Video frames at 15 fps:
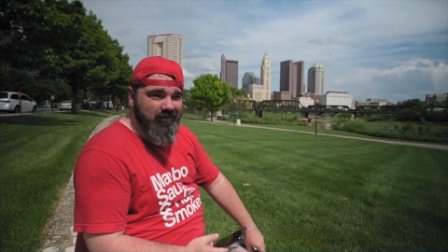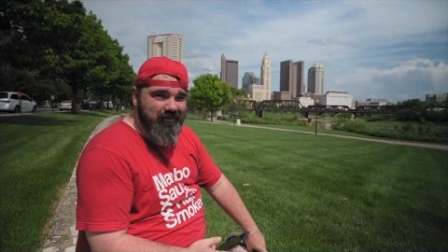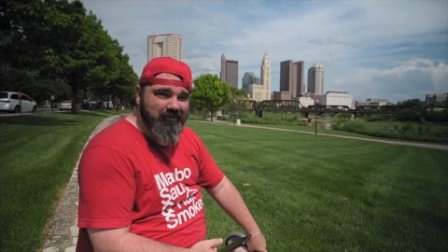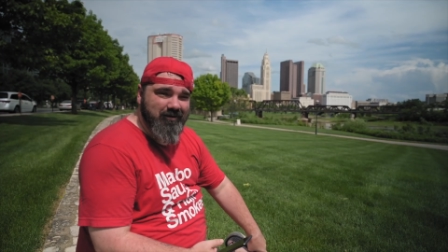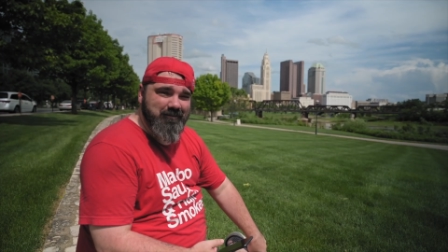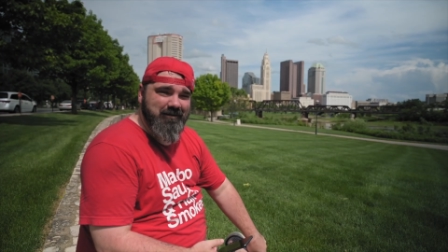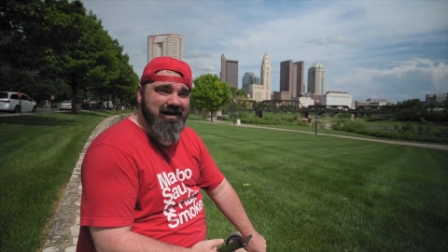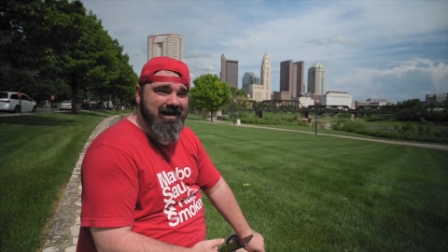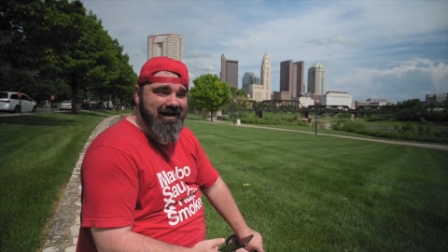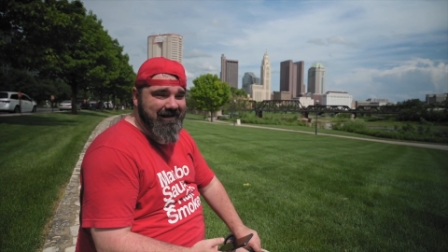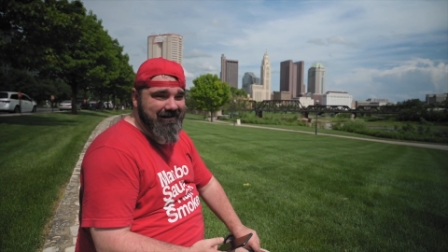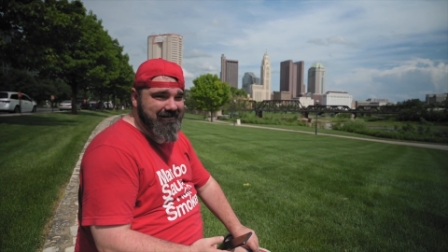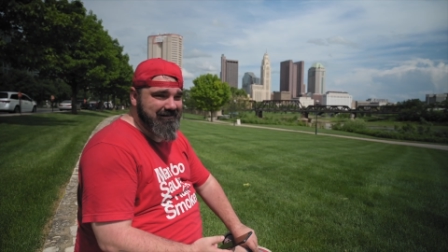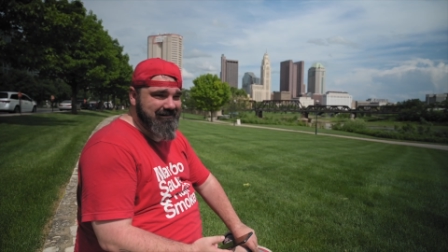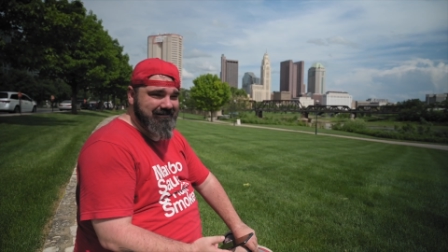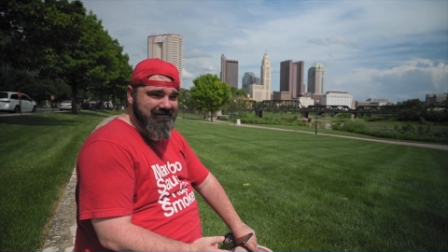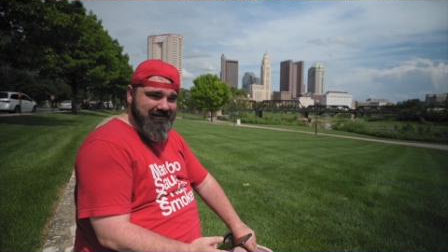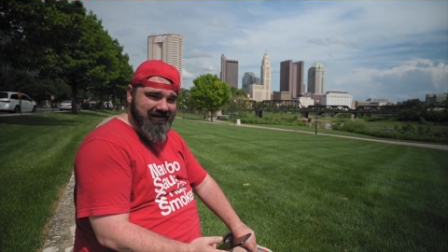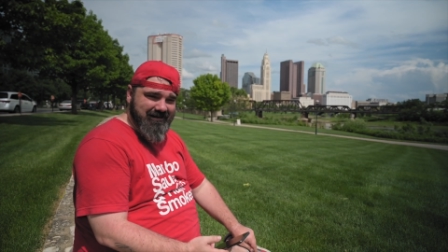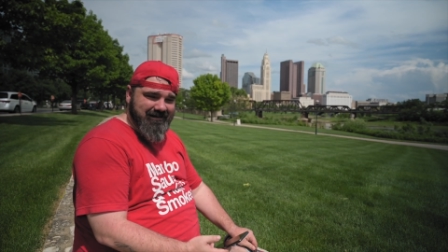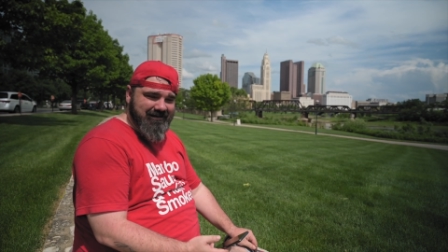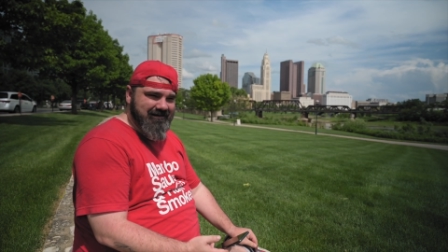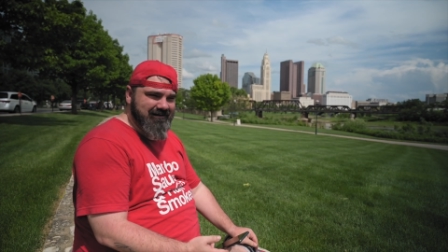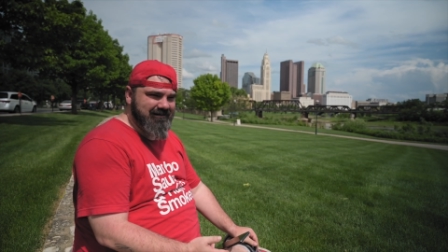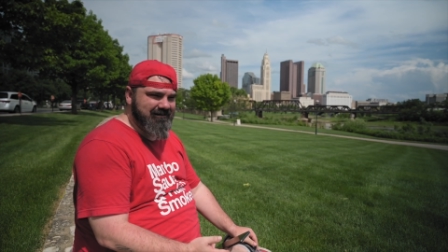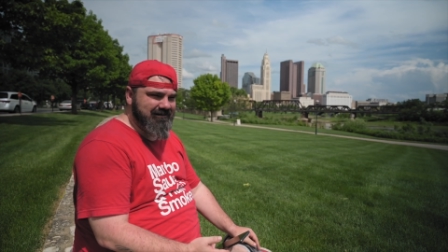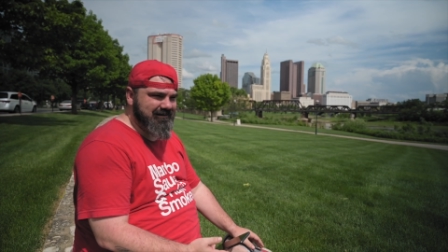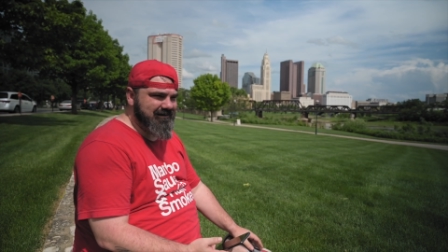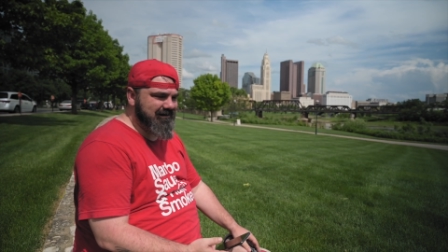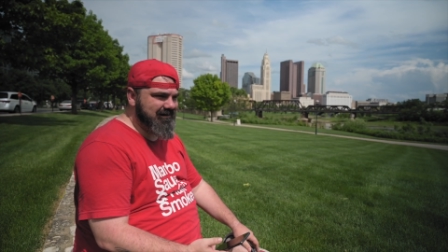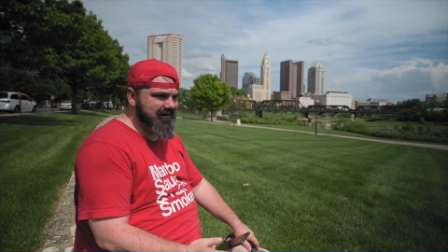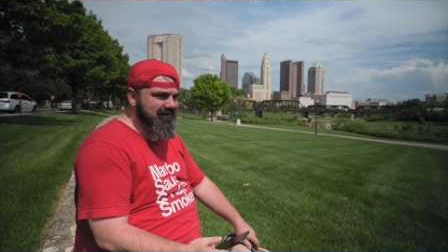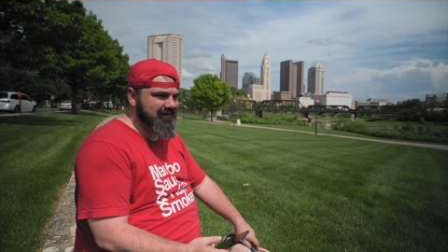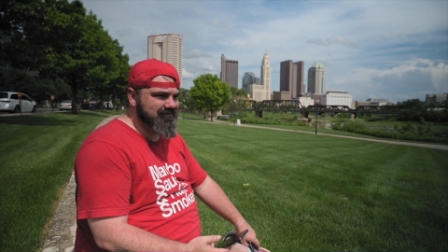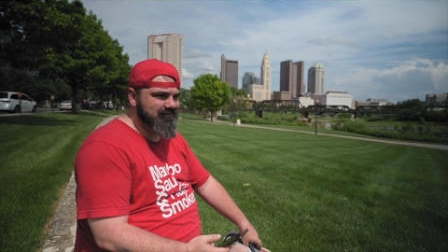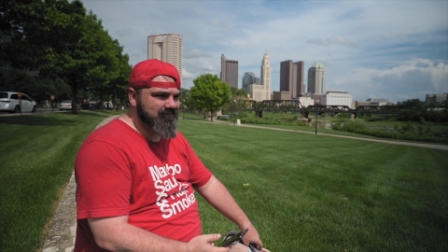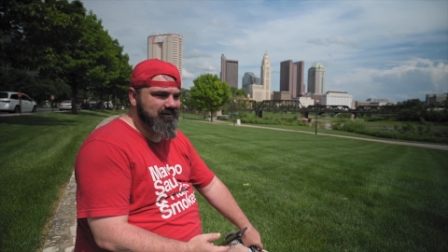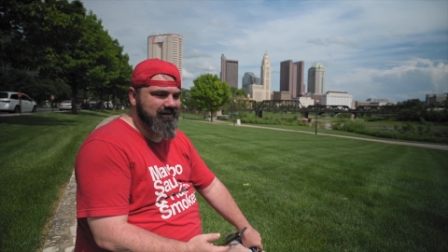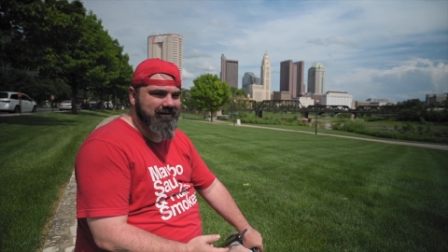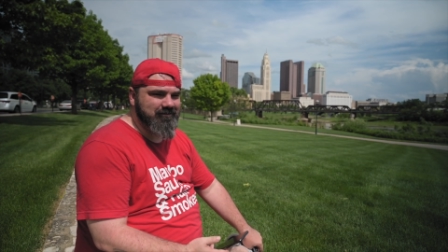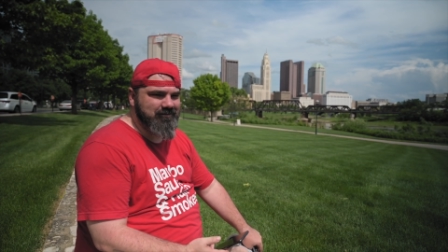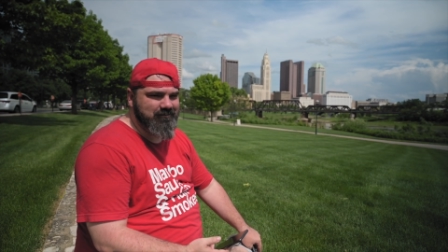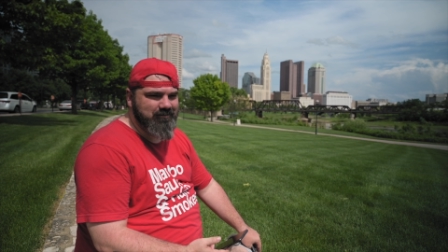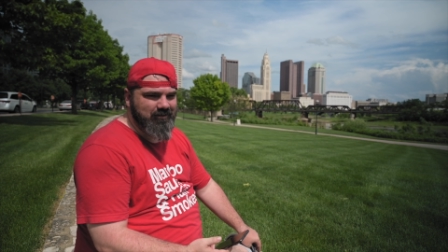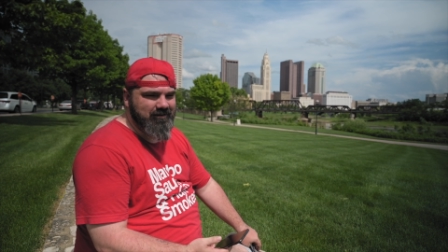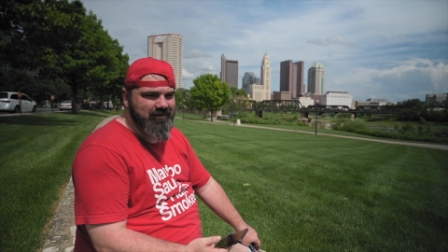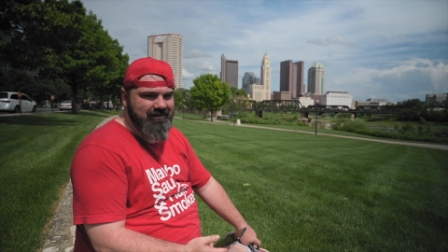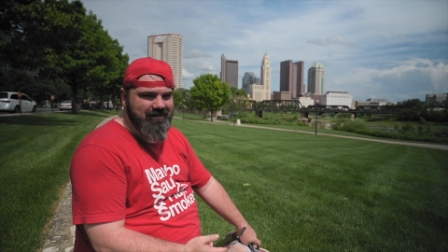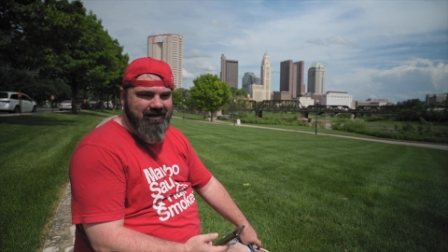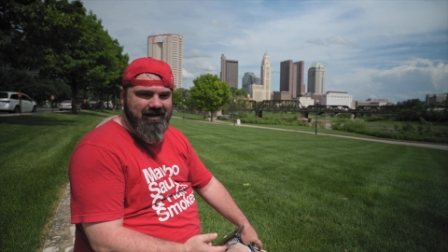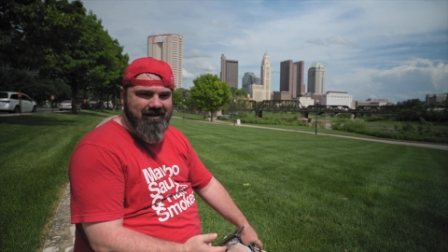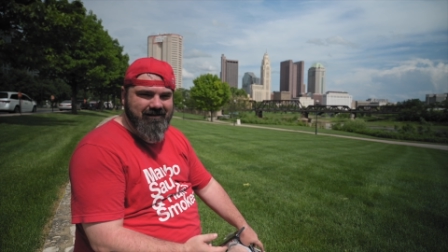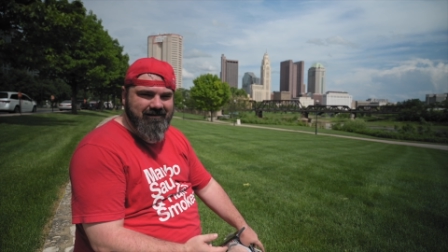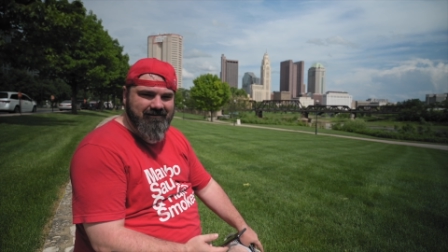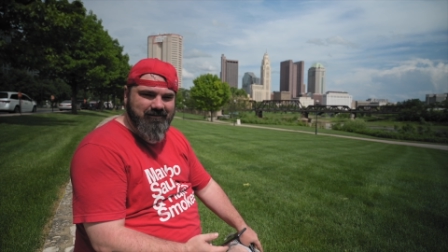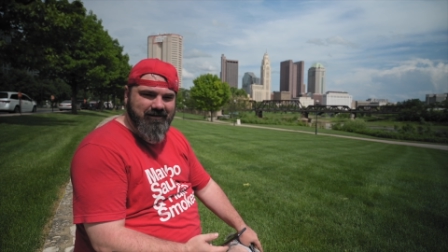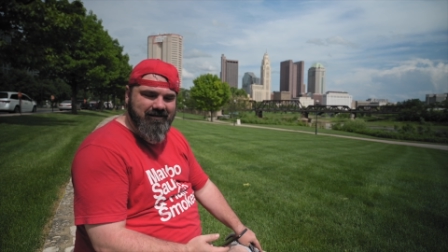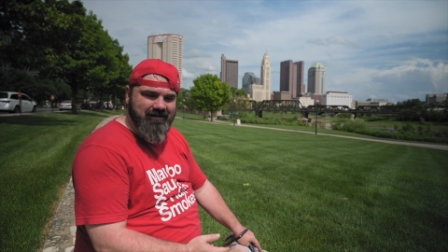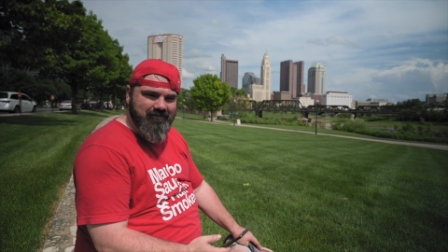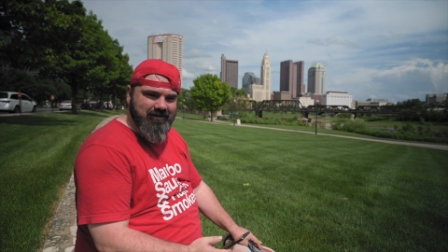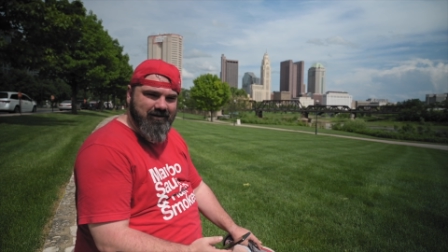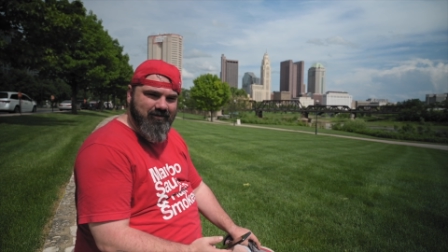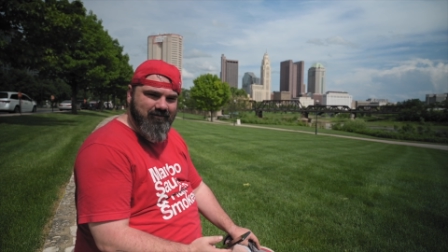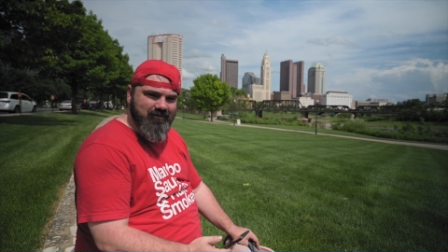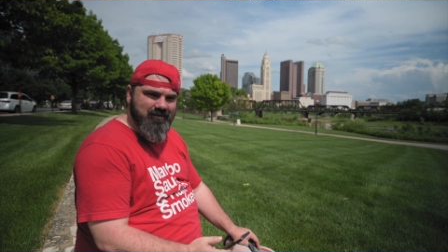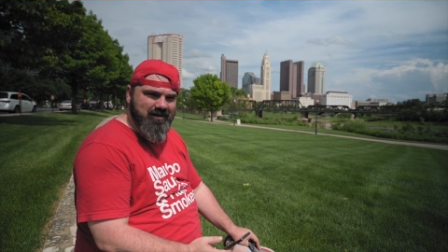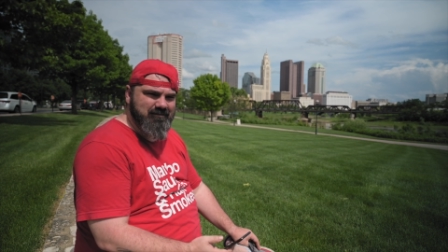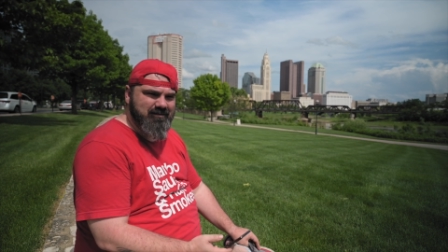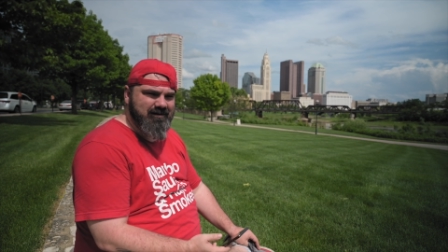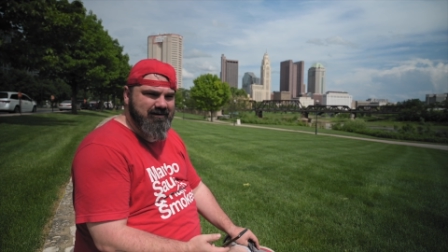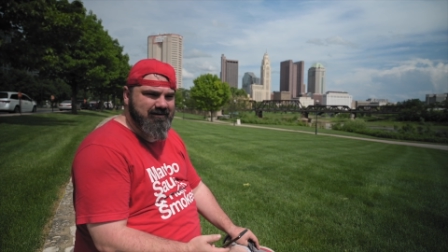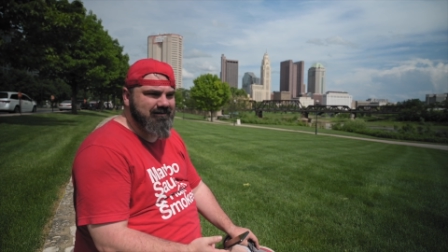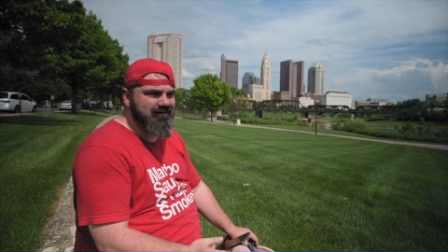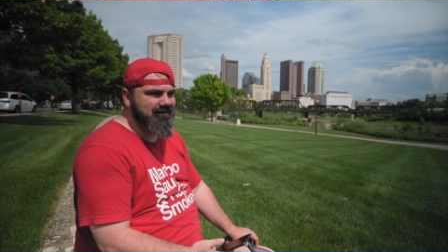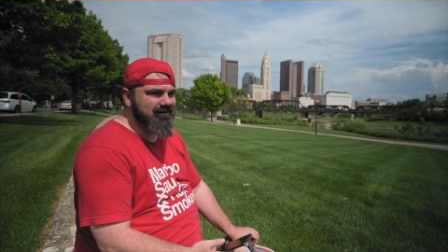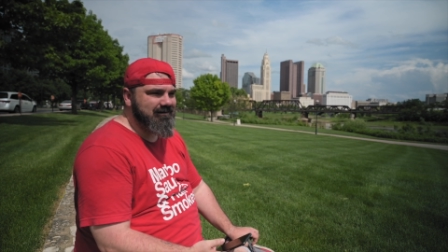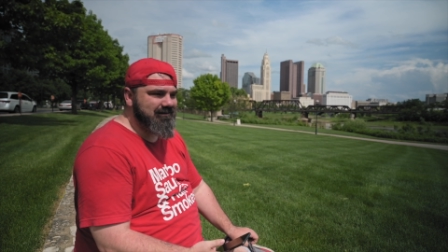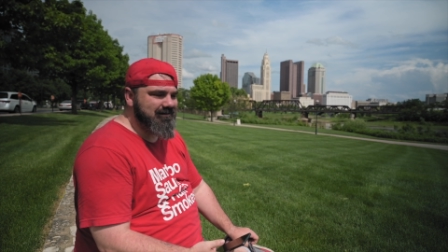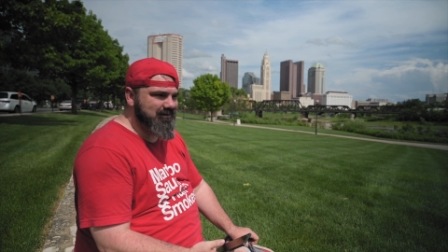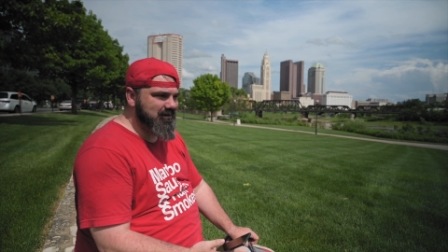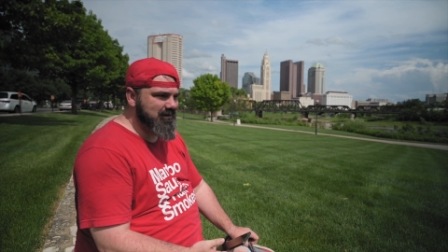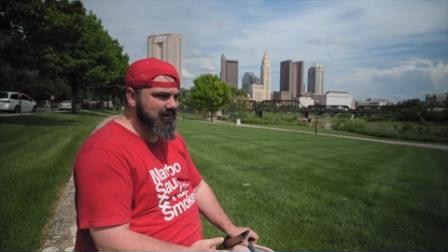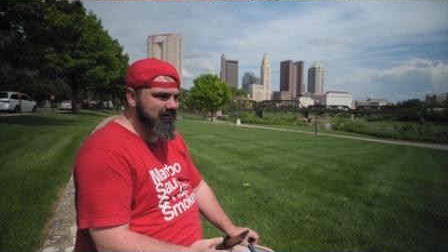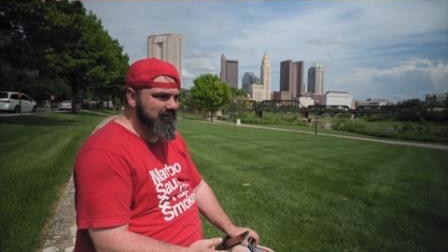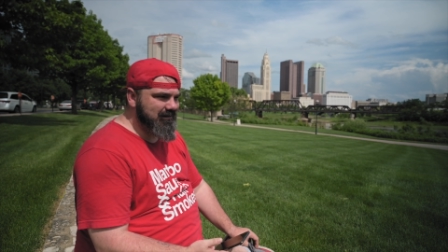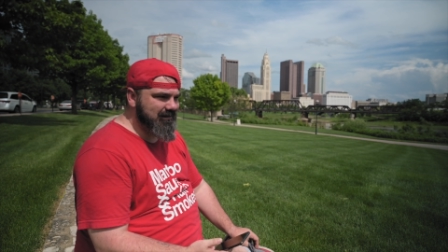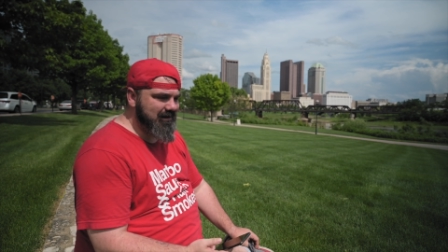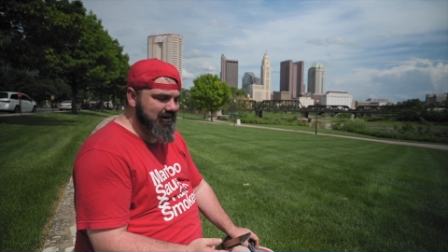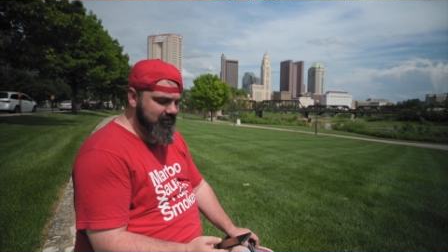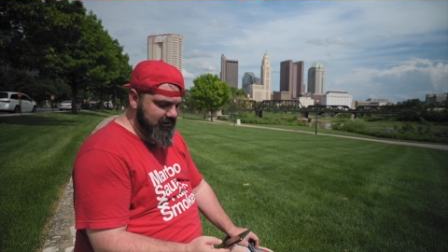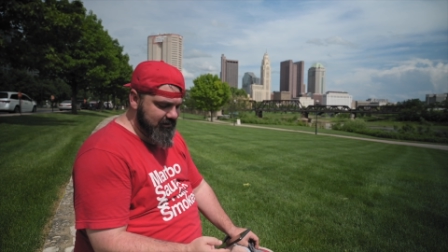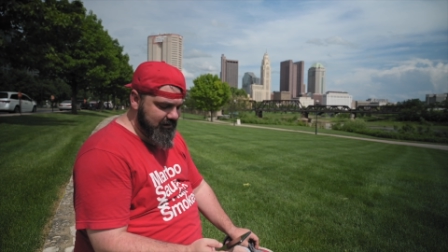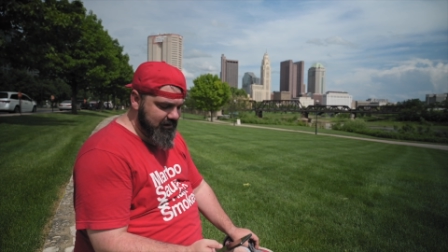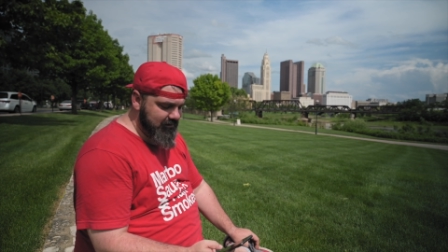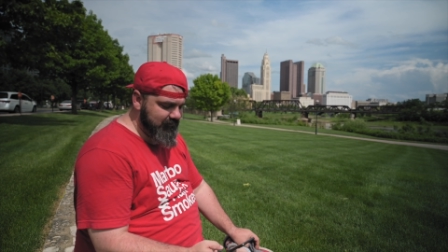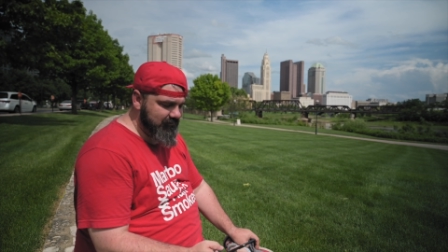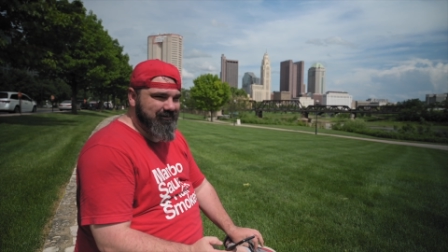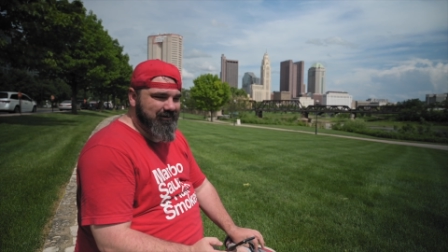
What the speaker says: I grew up a 90s kid. Really, I was born in the 80s, but I think we all remember, a little bit later in life.